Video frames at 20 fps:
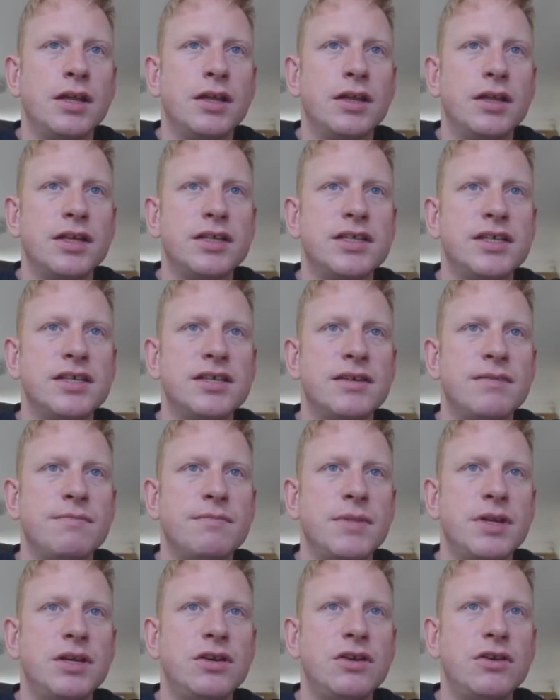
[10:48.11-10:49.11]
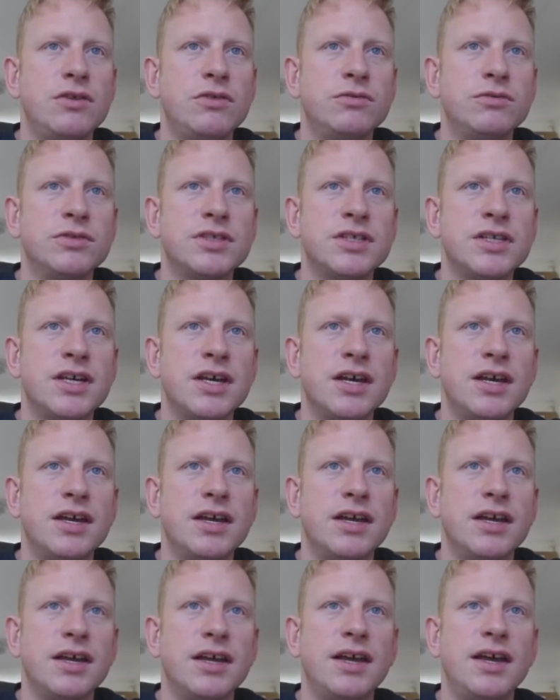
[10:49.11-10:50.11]
This is a Minolta
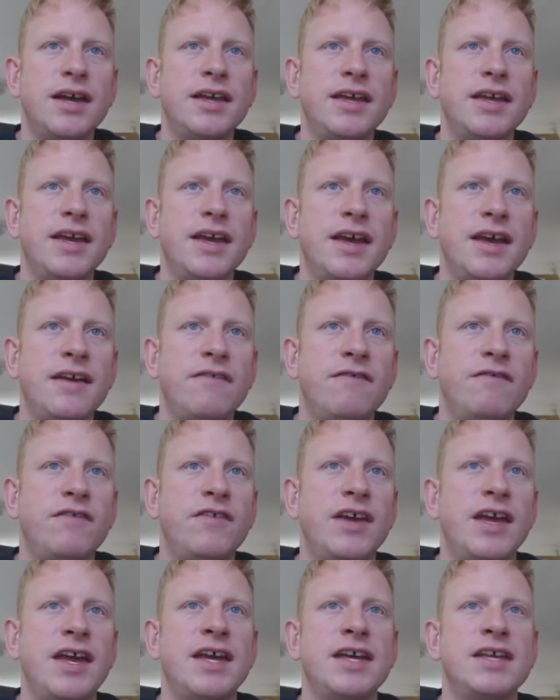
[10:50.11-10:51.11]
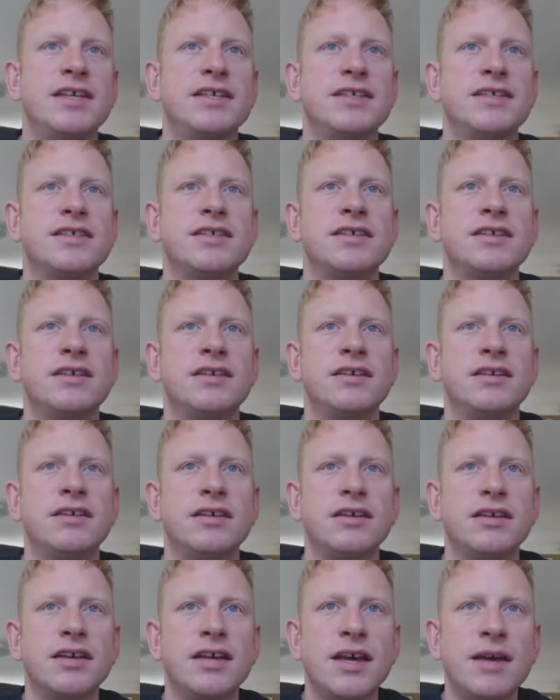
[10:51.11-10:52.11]
AF S
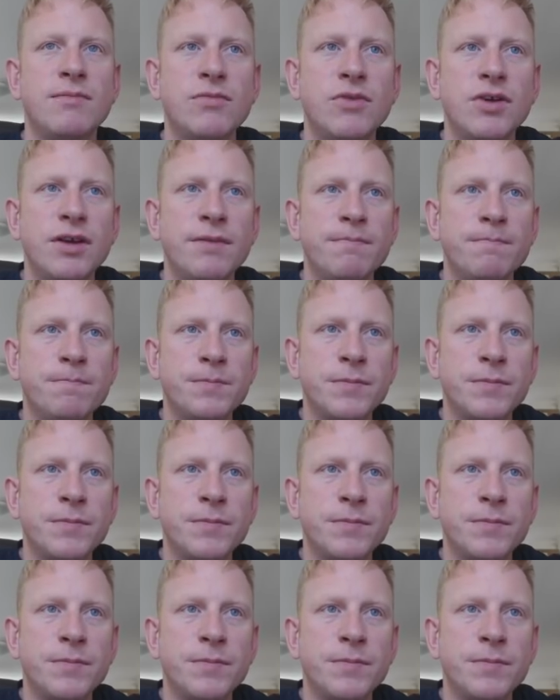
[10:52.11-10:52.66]
camera.